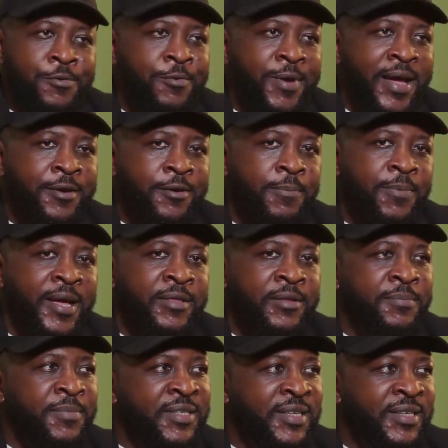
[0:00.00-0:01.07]
you, you end up like
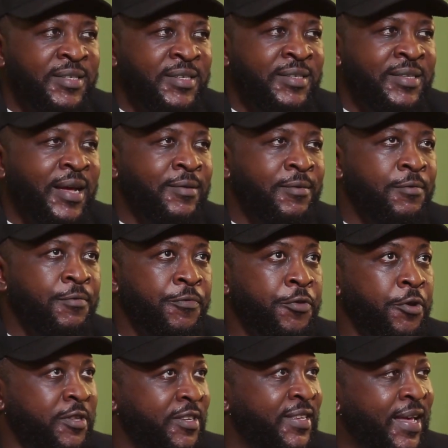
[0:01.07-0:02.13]
the businesses that
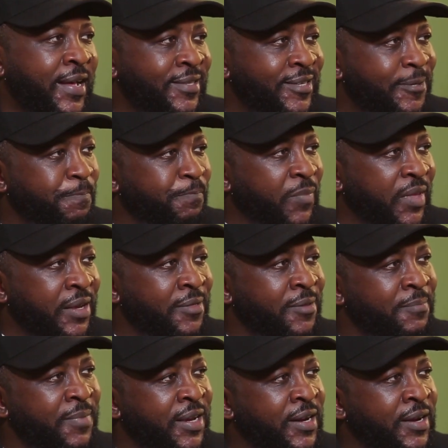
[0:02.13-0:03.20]
thought that in
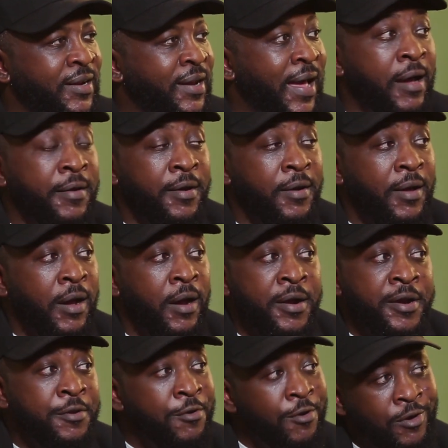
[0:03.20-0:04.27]
the beginning and
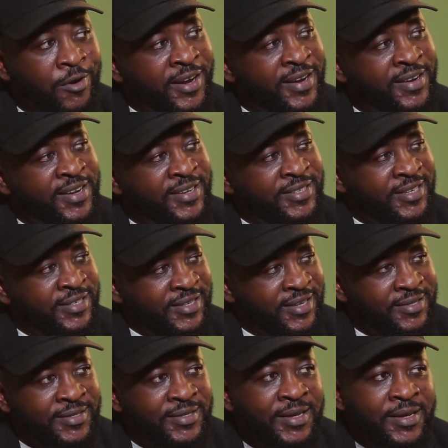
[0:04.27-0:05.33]
are no longer in
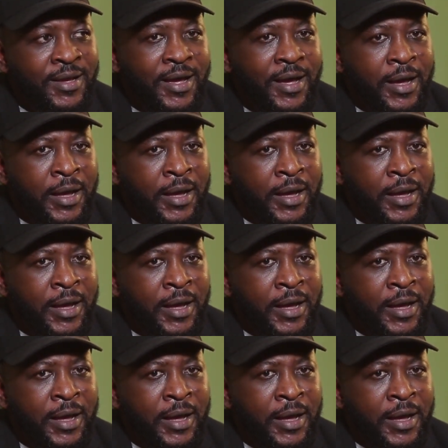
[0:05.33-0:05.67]
existence. Longer in